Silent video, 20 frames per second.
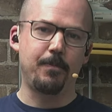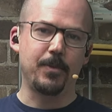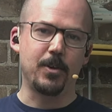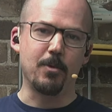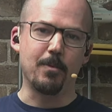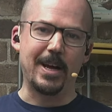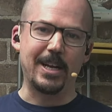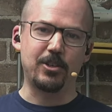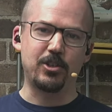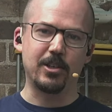
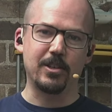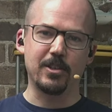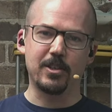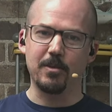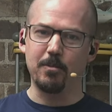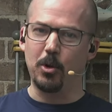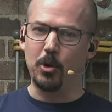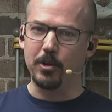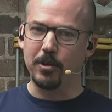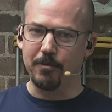You mentioned
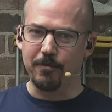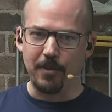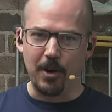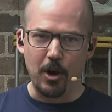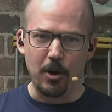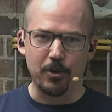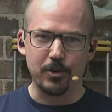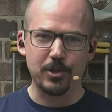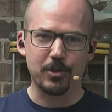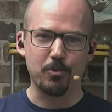some older
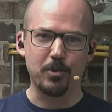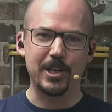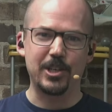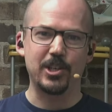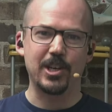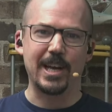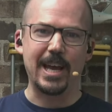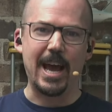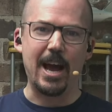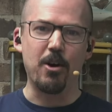folks
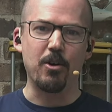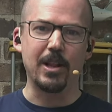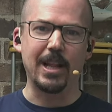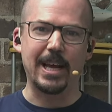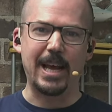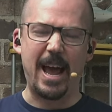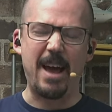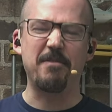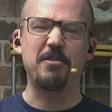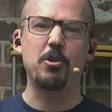reaching out.
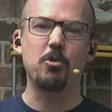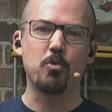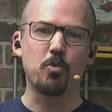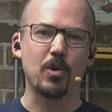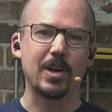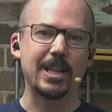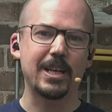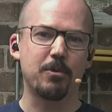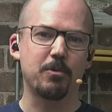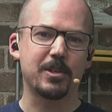Like, have you
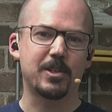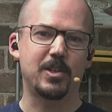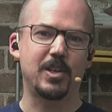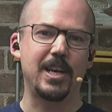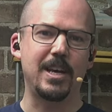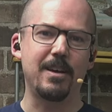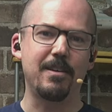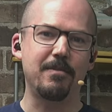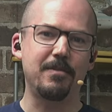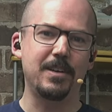really
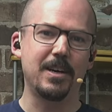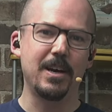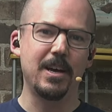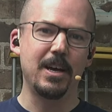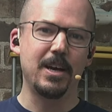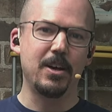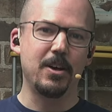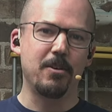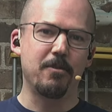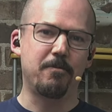received
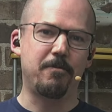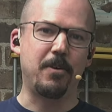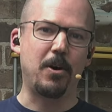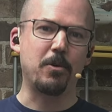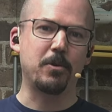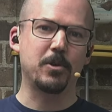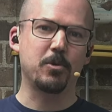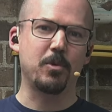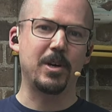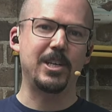
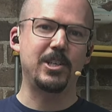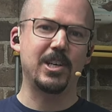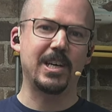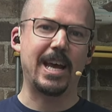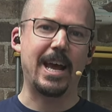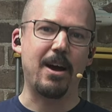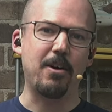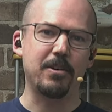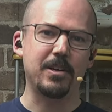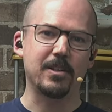folks
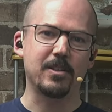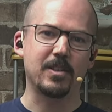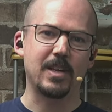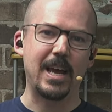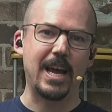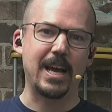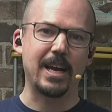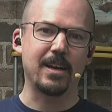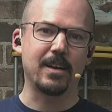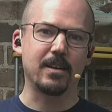reaching out and
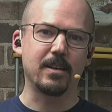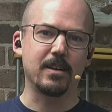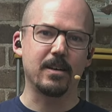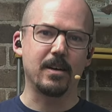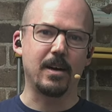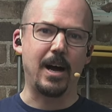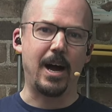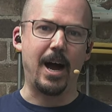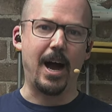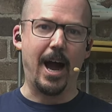saying,
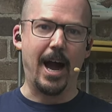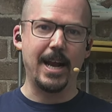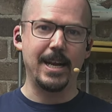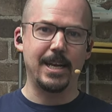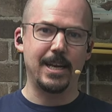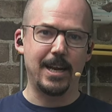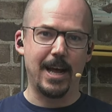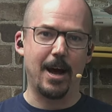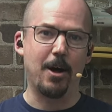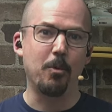I
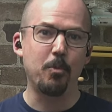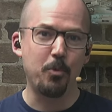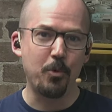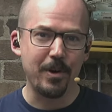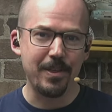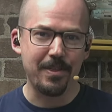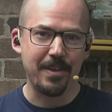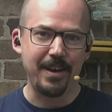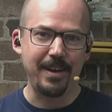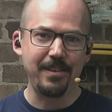need help
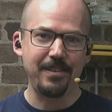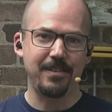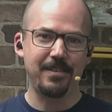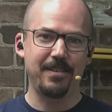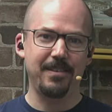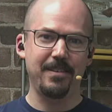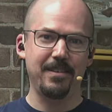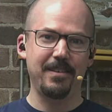with this?